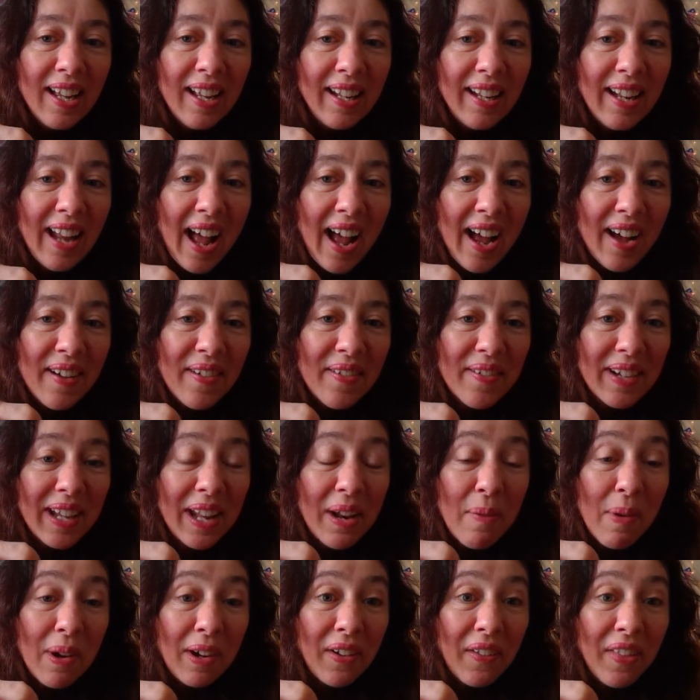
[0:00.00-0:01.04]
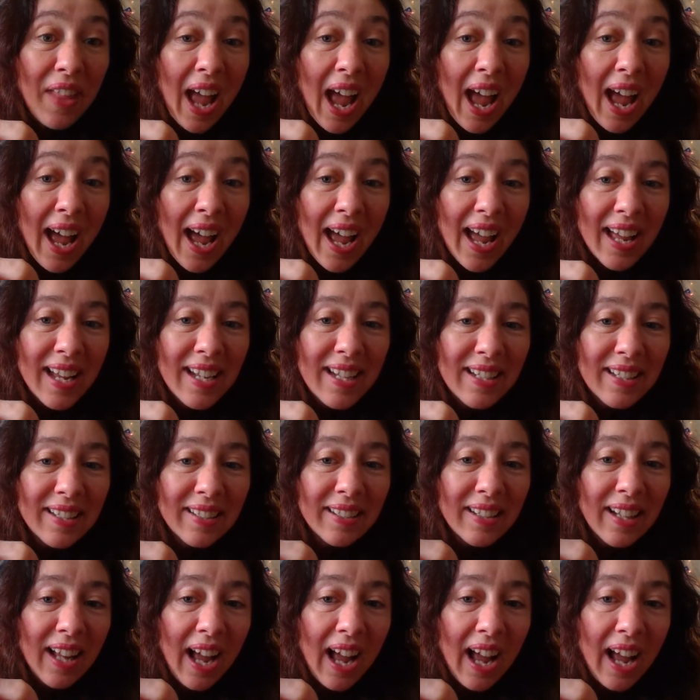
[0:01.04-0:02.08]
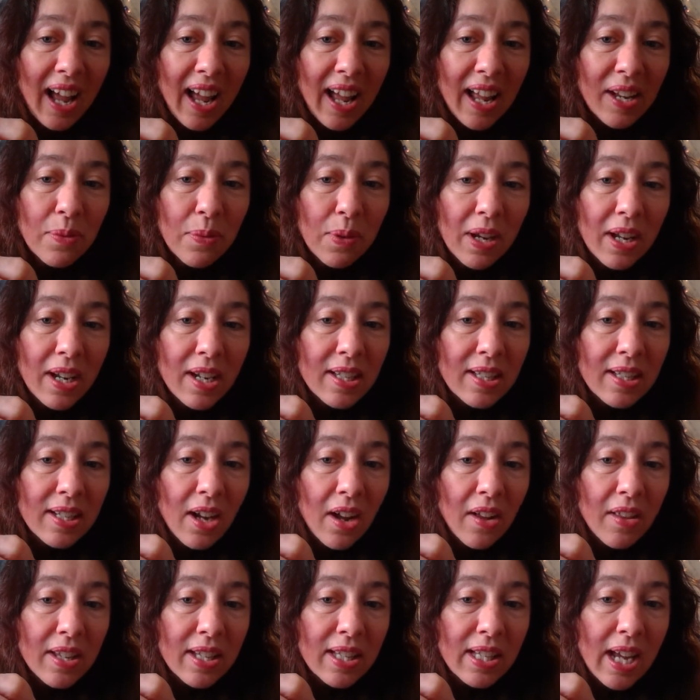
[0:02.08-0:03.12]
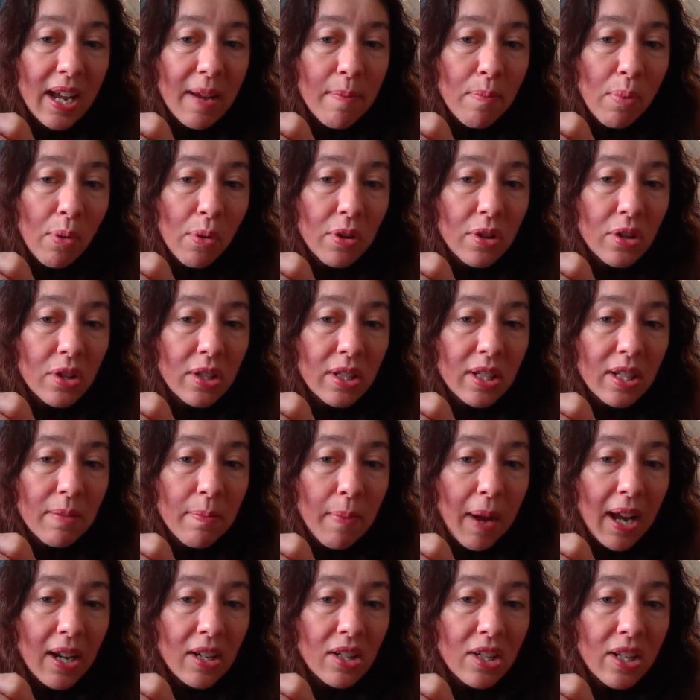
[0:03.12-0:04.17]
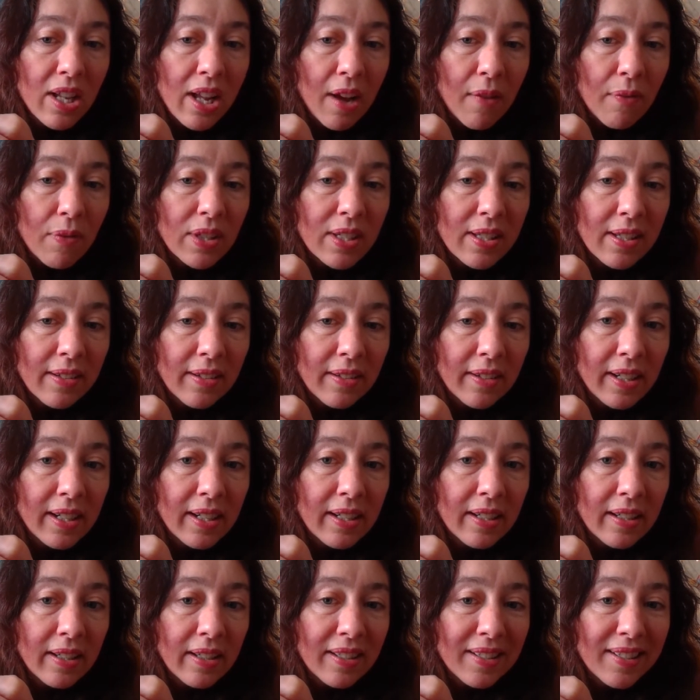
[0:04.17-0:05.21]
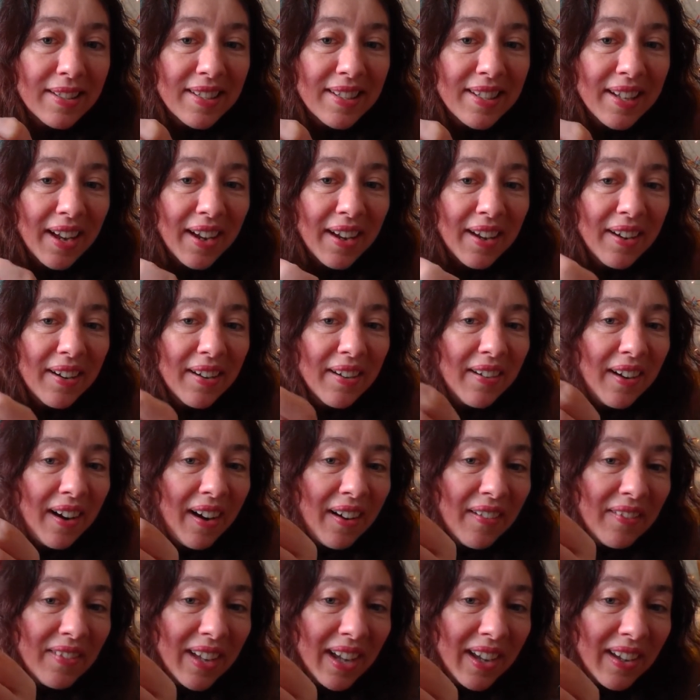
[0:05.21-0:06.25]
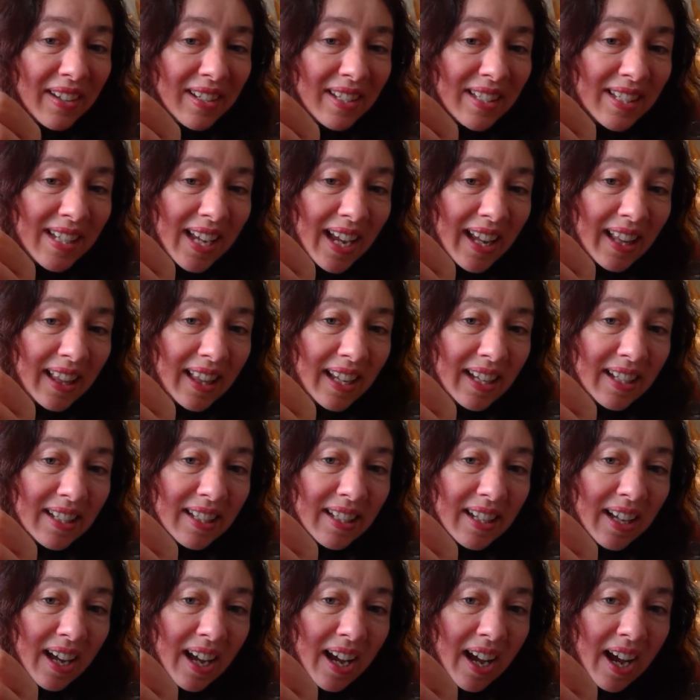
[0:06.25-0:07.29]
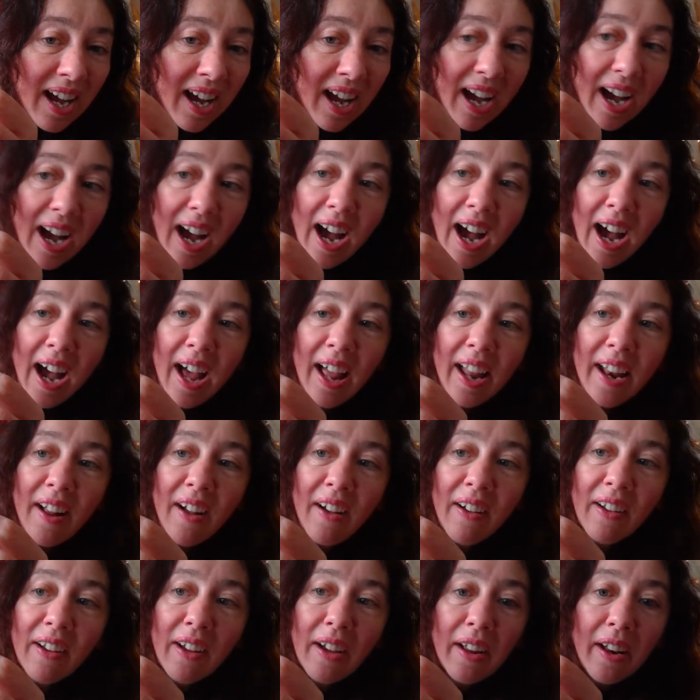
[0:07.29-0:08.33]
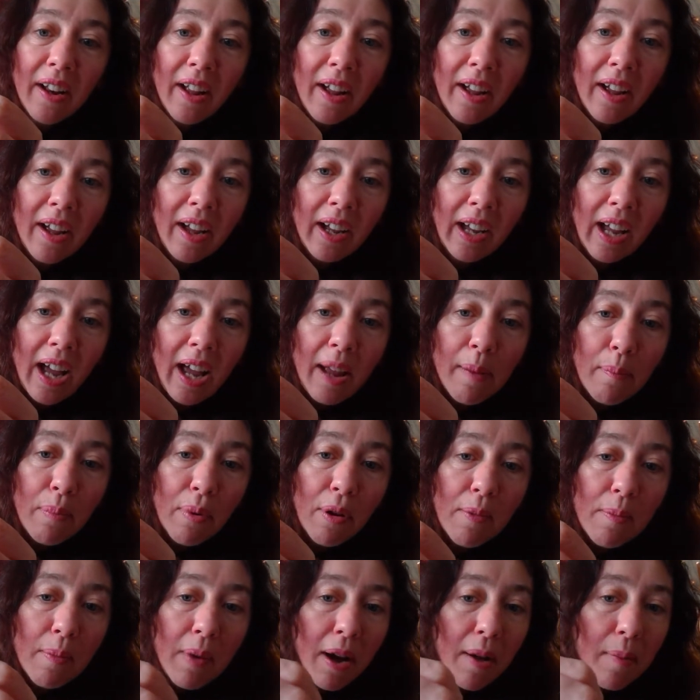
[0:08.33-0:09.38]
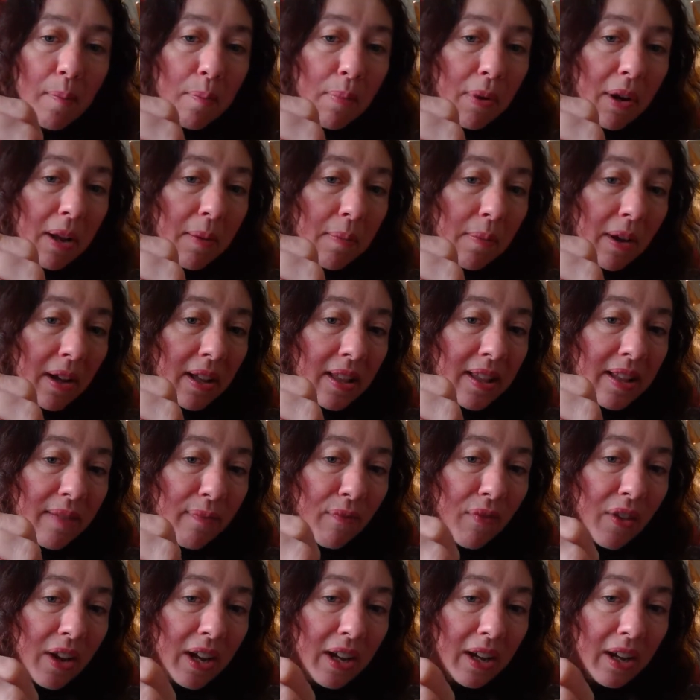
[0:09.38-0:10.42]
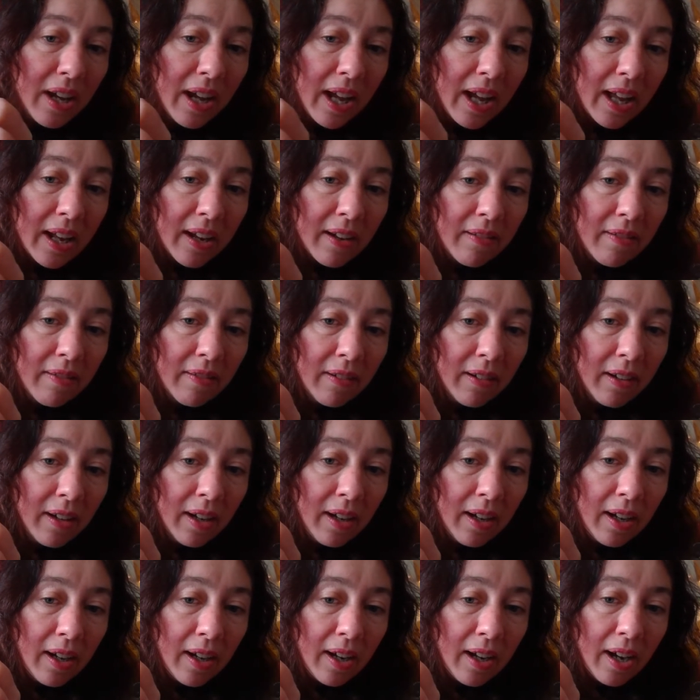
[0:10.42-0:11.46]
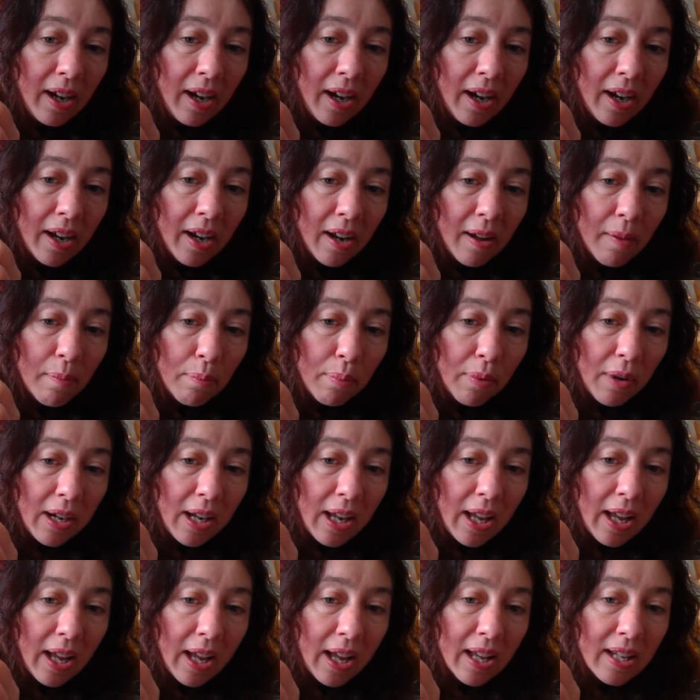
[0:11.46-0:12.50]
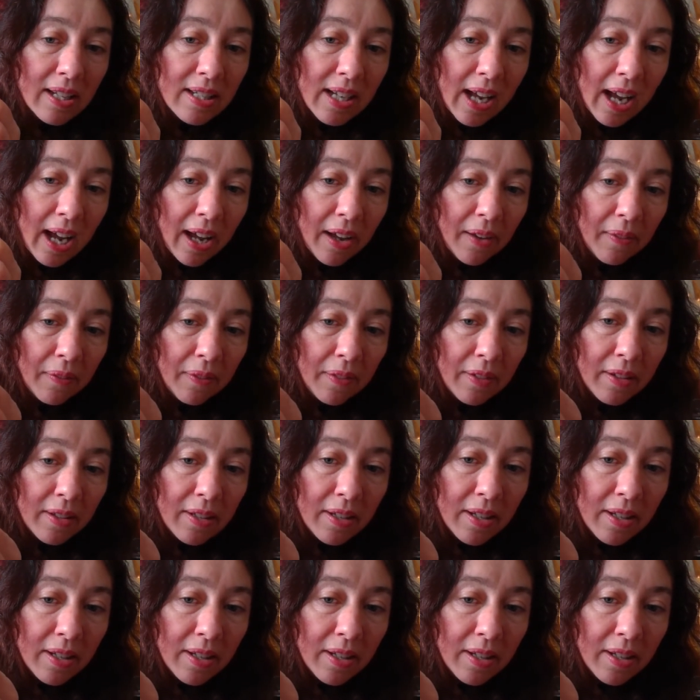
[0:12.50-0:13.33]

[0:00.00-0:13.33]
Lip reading: Now we're going to work on the head, and we're going to start the same point just to match the other side. So I'm going to take this and I'm going to again I'm putting my finger in and I'm bringing it down